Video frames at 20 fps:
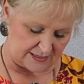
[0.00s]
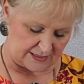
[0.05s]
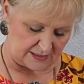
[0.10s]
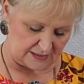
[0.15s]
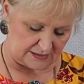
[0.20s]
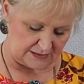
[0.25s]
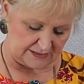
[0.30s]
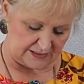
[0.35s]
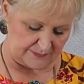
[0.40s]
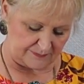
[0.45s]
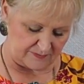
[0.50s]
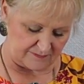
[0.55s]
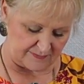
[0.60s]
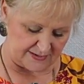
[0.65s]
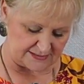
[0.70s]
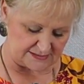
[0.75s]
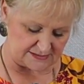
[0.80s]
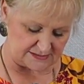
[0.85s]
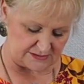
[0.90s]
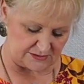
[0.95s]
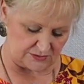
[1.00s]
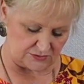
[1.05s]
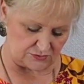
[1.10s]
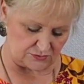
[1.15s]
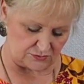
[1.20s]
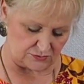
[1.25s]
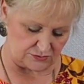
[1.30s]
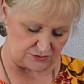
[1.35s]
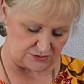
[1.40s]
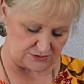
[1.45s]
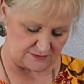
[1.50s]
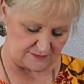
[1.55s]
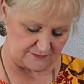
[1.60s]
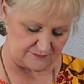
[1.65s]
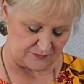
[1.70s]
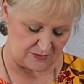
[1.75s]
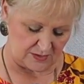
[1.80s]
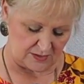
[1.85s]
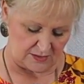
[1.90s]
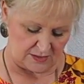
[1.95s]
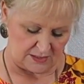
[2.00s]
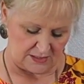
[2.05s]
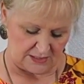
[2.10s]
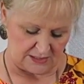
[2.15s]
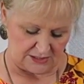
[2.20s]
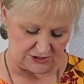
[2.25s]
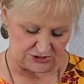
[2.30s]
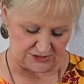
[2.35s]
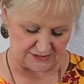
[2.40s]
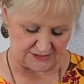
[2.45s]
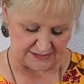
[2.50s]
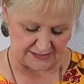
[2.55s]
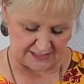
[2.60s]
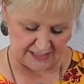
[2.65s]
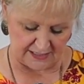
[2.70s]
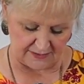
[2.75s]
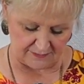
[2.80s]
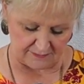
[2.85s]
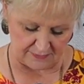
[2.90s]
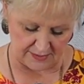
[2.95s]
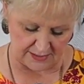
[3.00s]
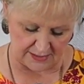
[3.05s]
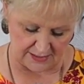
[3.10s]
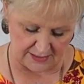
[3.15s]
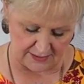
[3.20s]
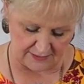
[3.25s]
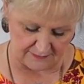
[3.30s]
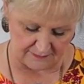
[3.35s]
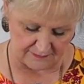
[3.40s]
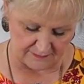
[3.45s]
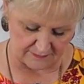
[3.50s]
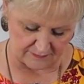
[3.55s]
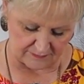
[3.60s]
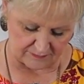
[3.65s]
clip of my scissors just to get me